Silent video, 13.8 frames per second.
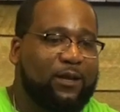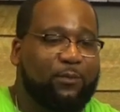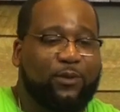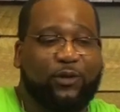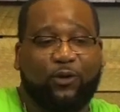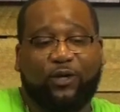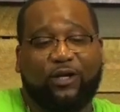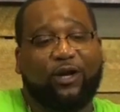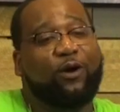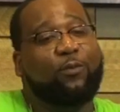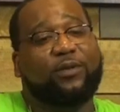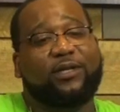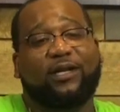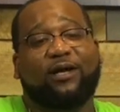Peoria
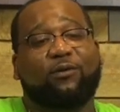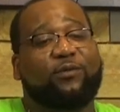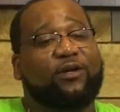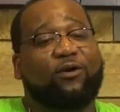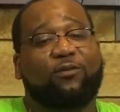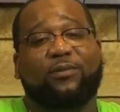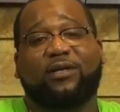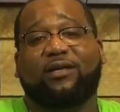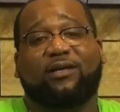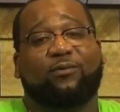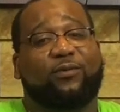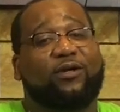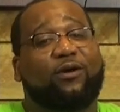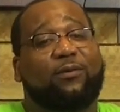open up. We gonna be
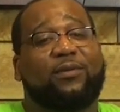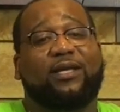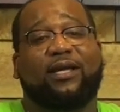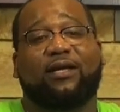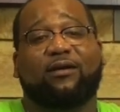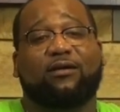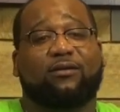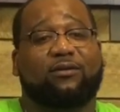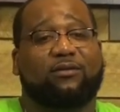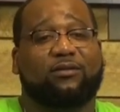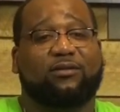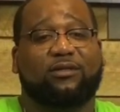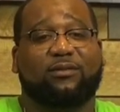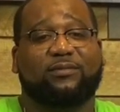we gonna be hell.
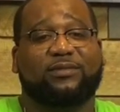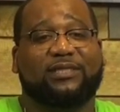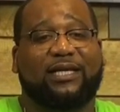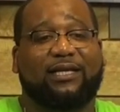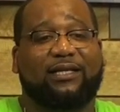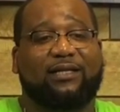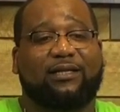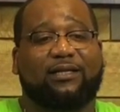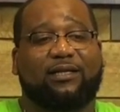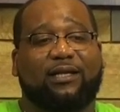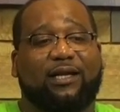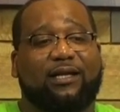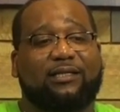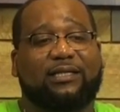You know what I'm saying? And,
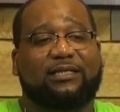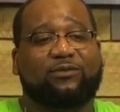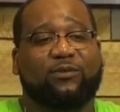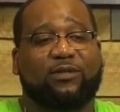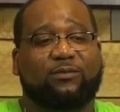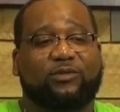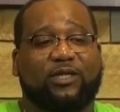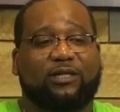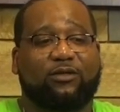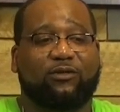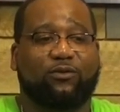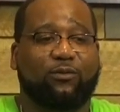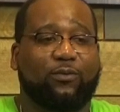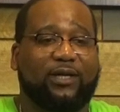and that's what I'm trying to
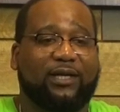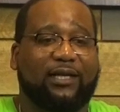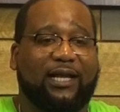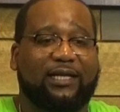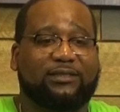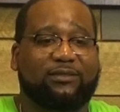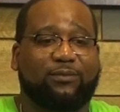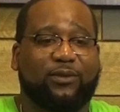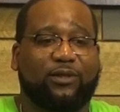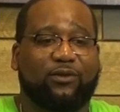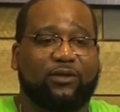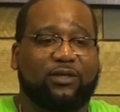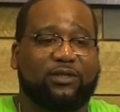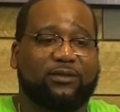do. Bring light to
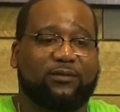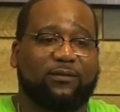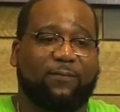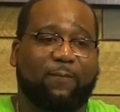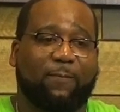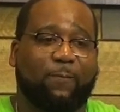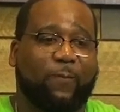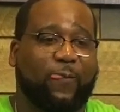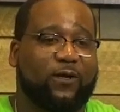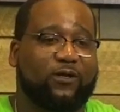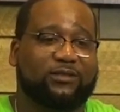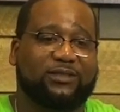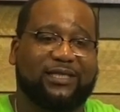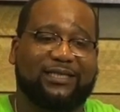Peoria. You know what
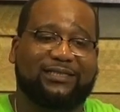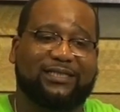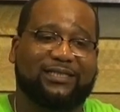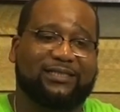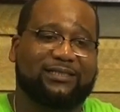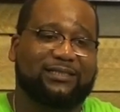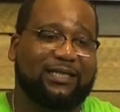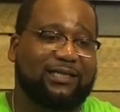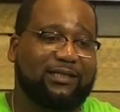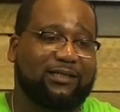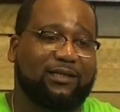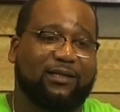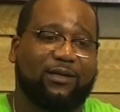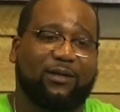I'm saying? To the city.
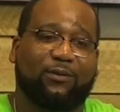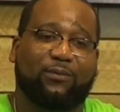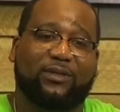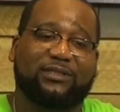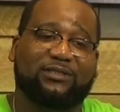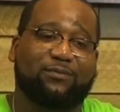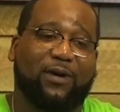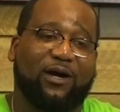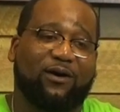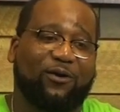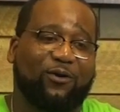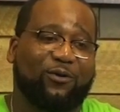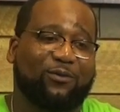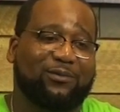But it's my
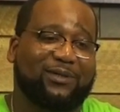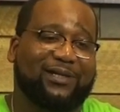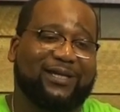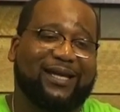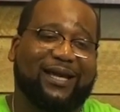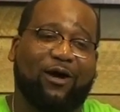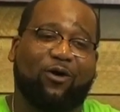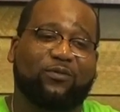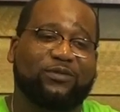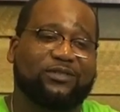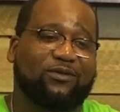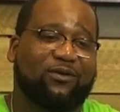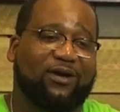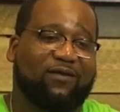home, and it always
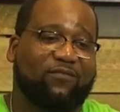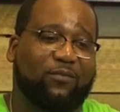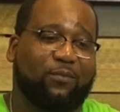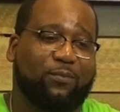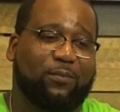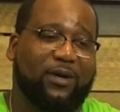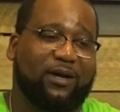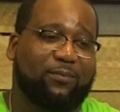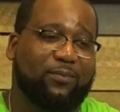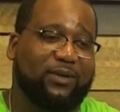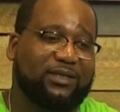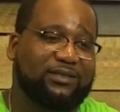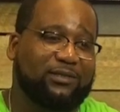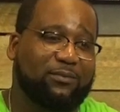gonna have a, a
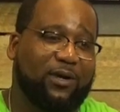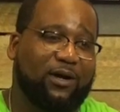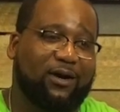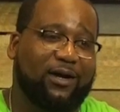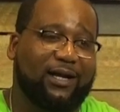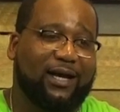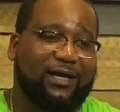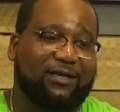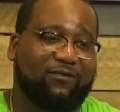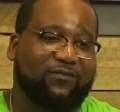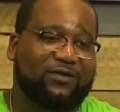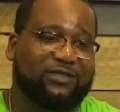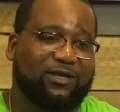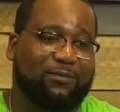place in my heart. I
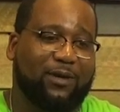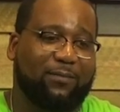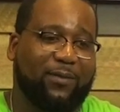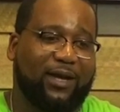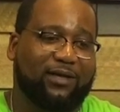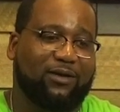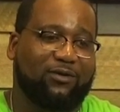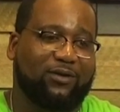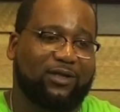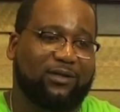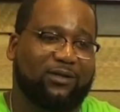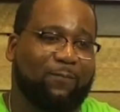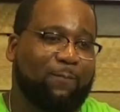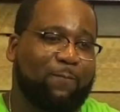never turn my back on it.
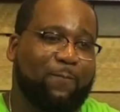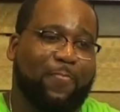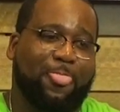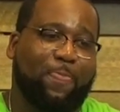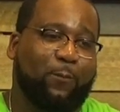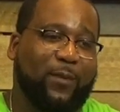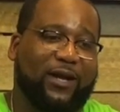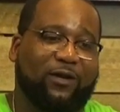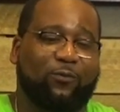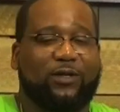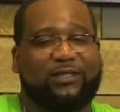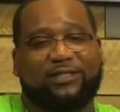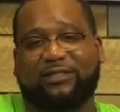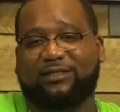No matter
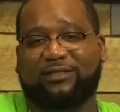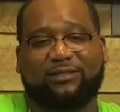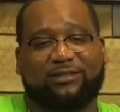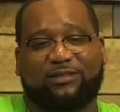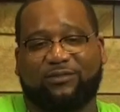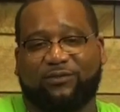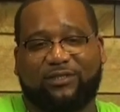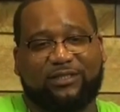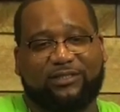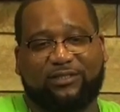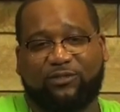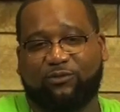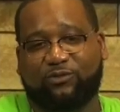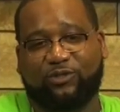what these these
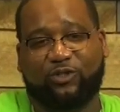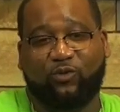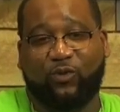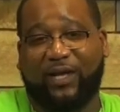dudes do